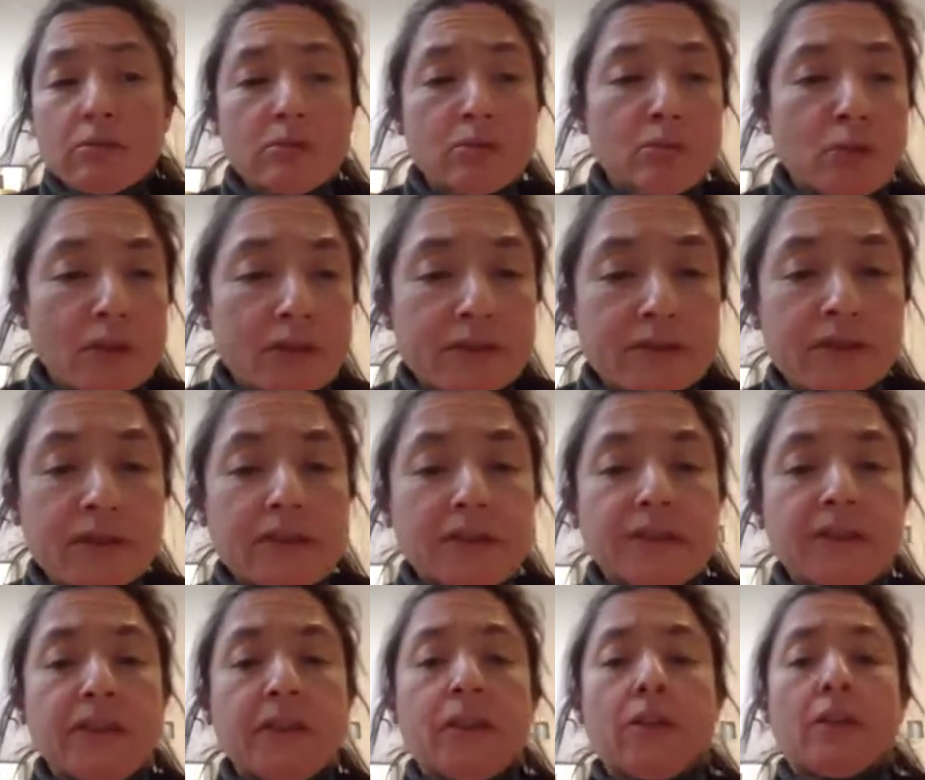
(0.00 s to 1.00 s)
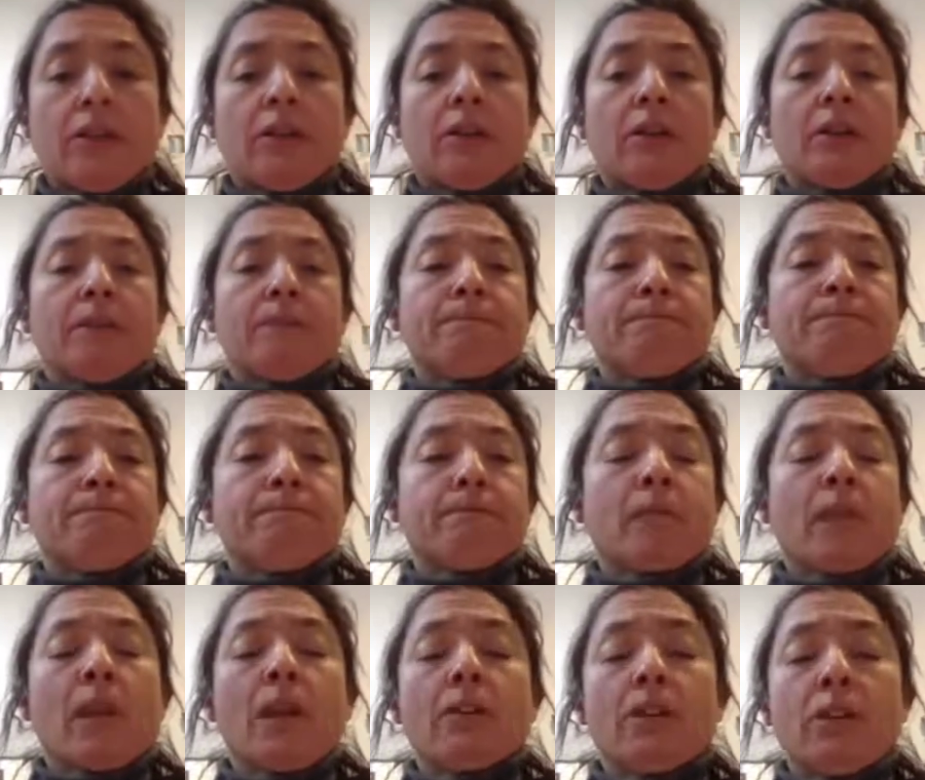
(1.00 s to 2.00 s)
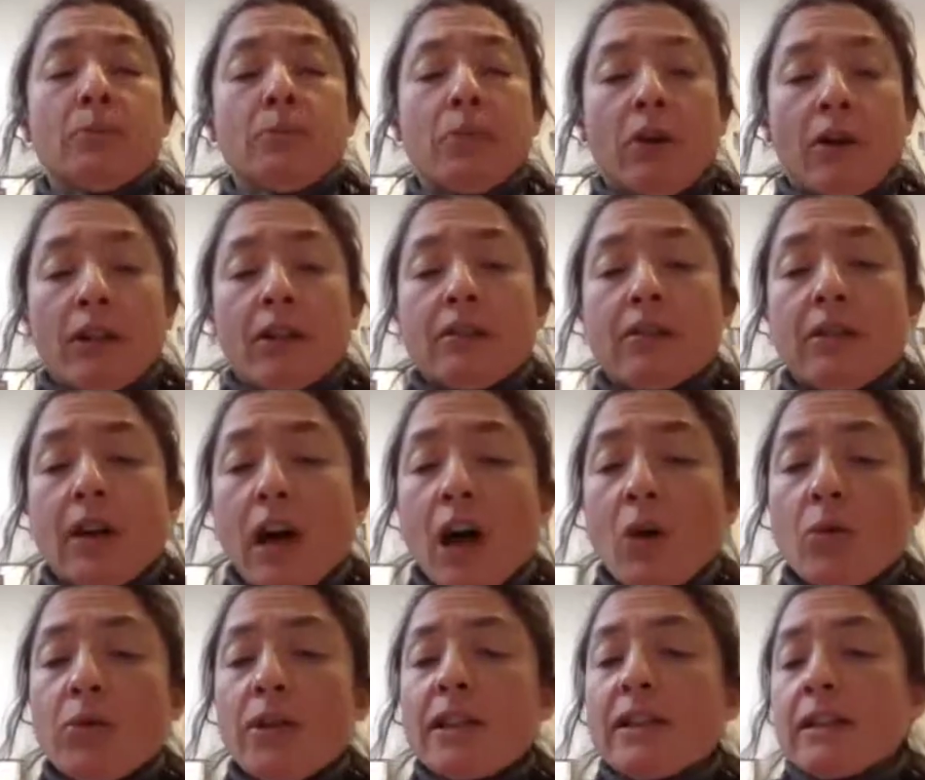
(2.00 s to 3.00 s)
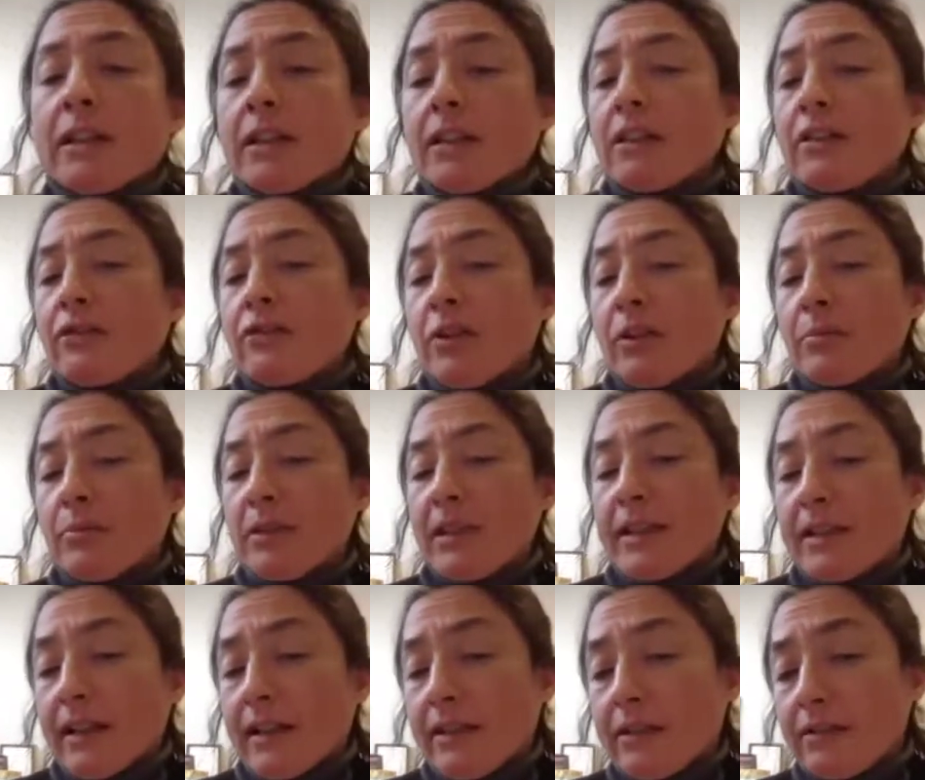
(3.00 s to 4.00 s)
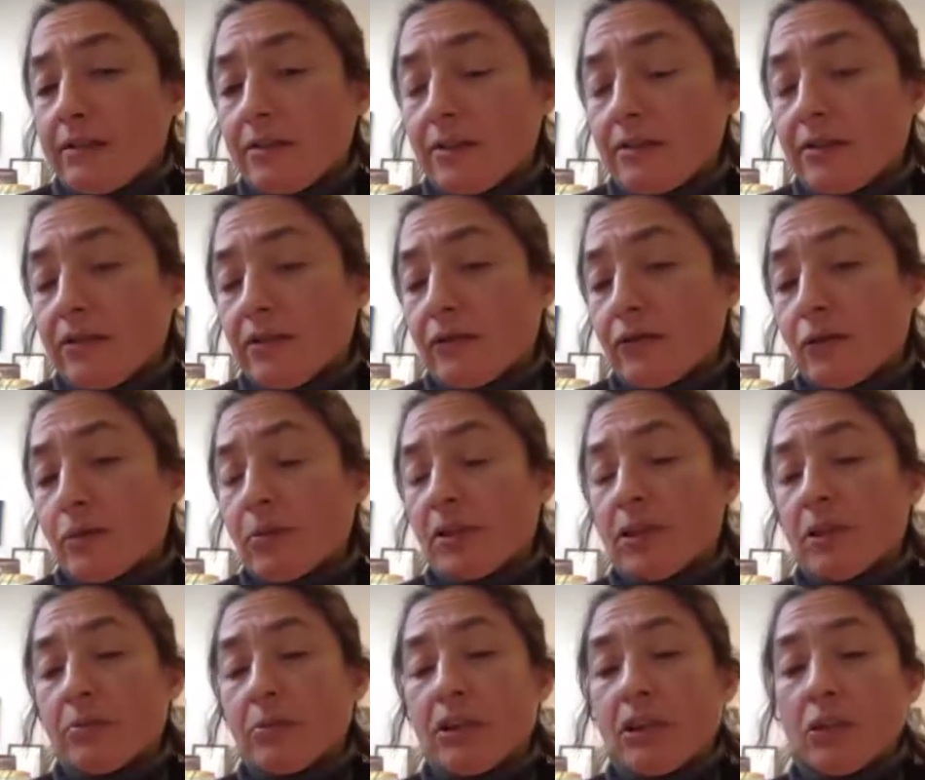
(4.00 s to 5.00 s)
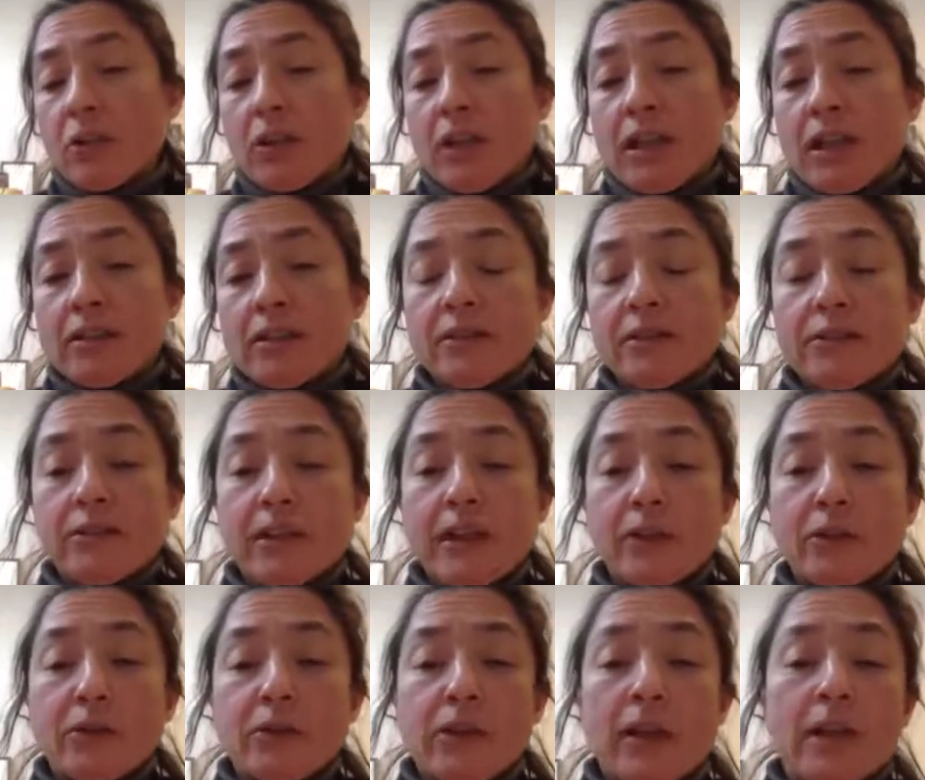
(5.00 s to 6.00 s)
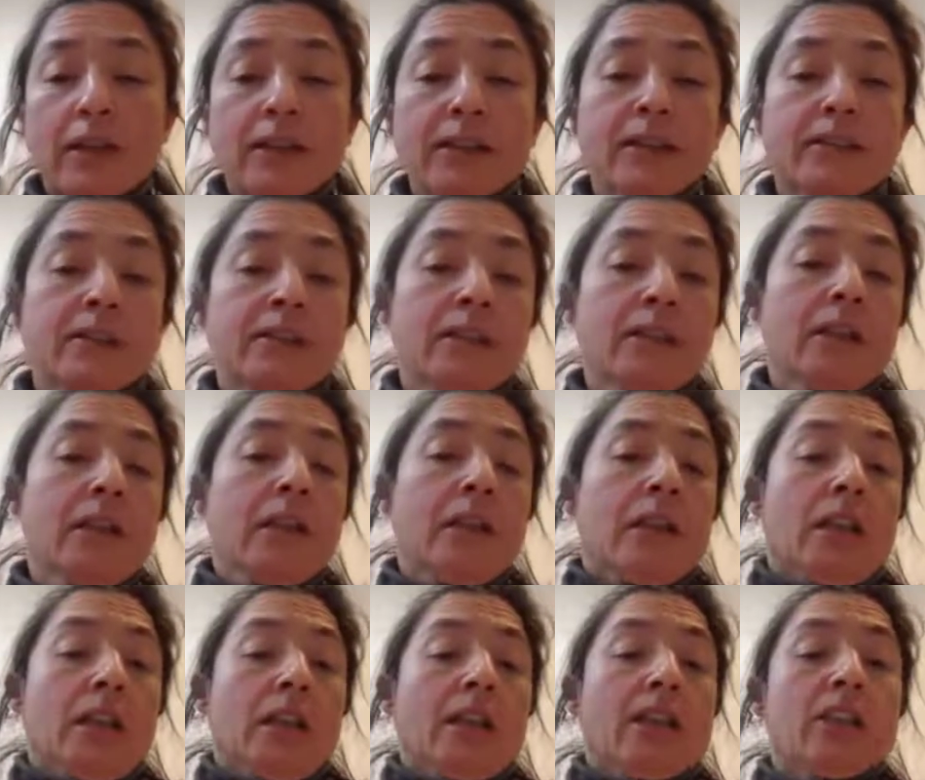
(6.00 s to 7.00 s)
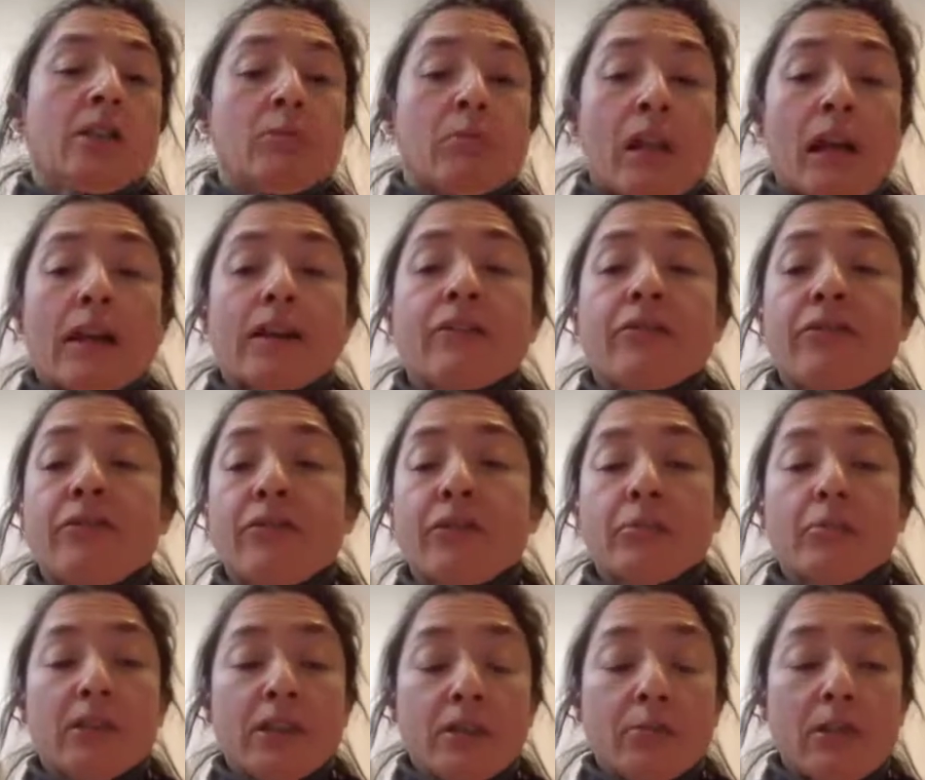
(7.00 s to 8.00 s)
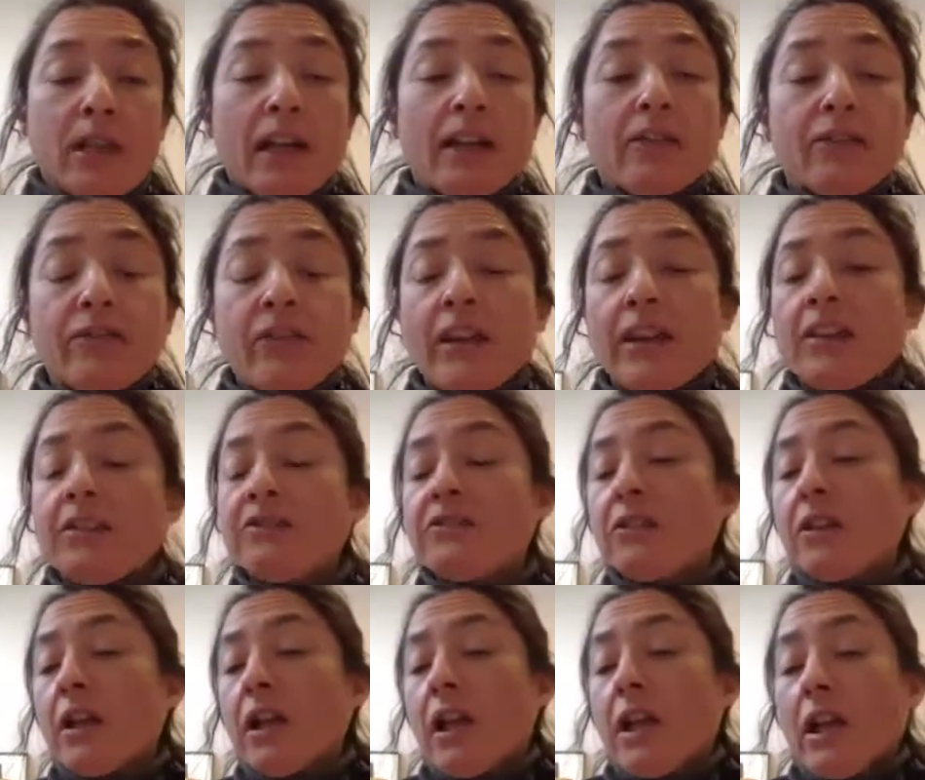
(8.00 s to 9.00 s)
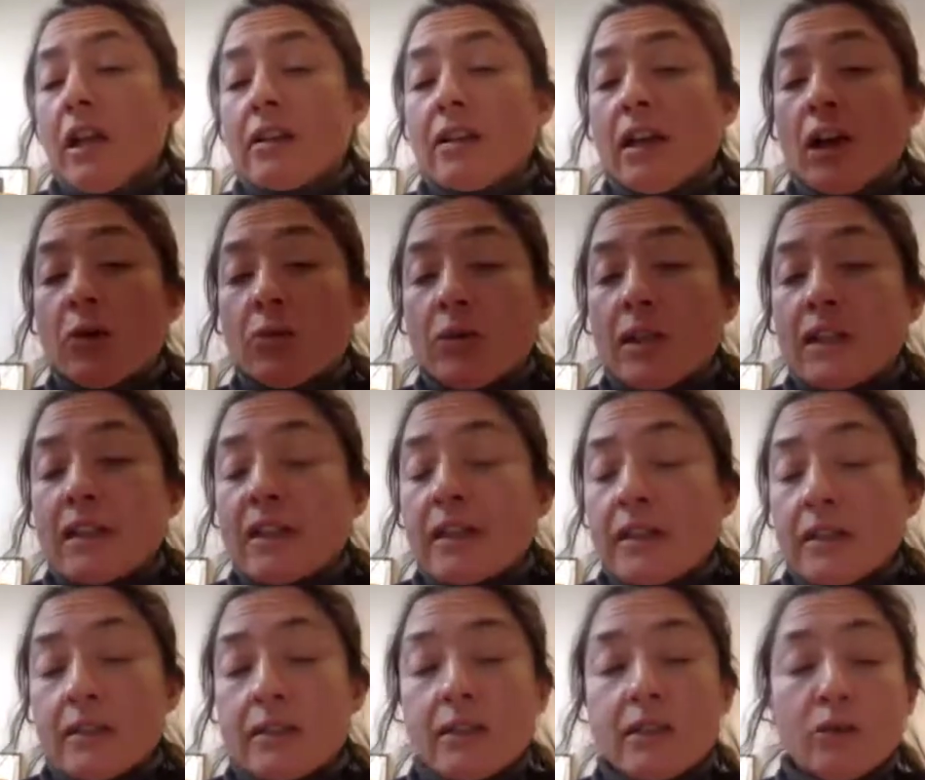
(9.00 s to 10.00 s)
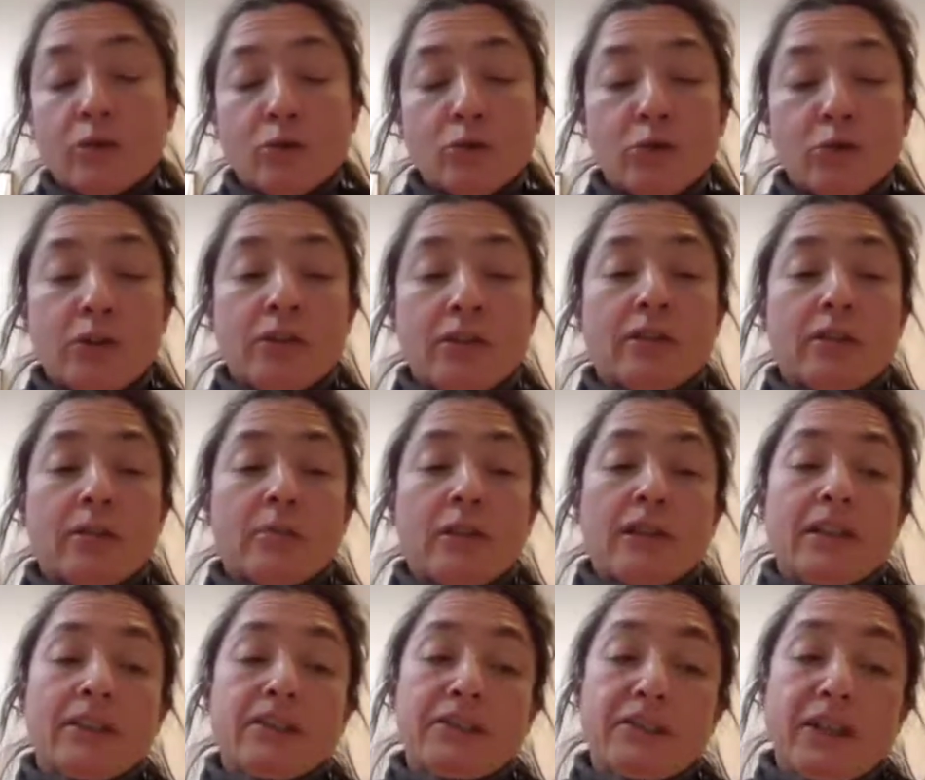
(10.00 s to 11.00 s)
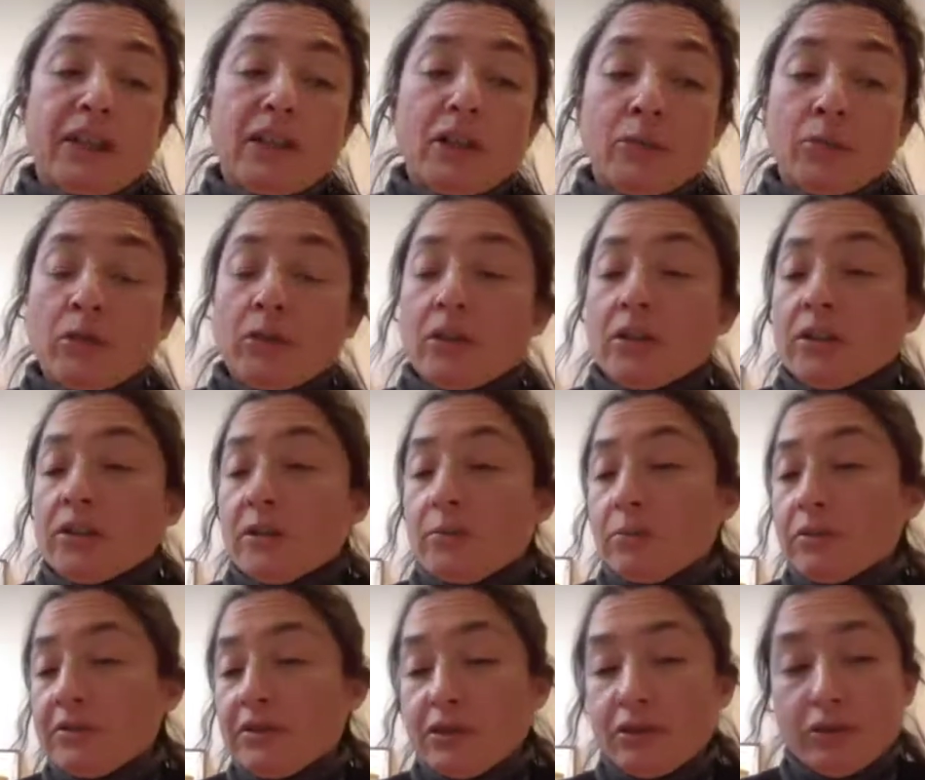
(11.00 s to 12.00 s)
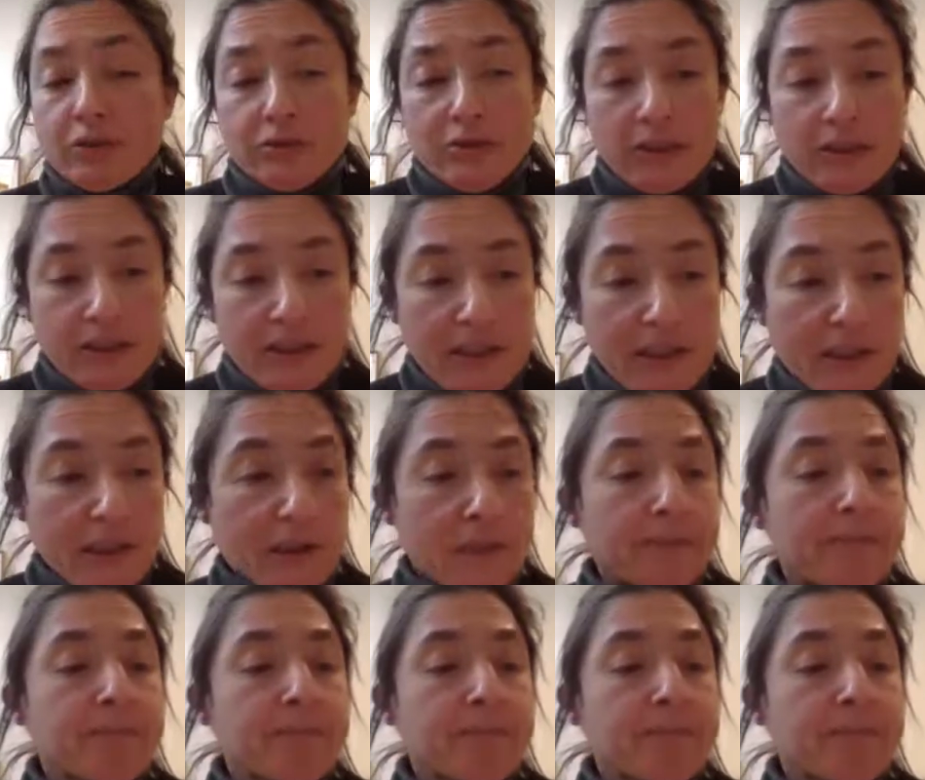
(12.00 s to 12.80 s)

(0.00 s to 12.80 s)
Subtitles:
what is the point? How we can fabricate this formidaminium lead triiodide in the black phase, and how we can do it by a scalable deposition technique.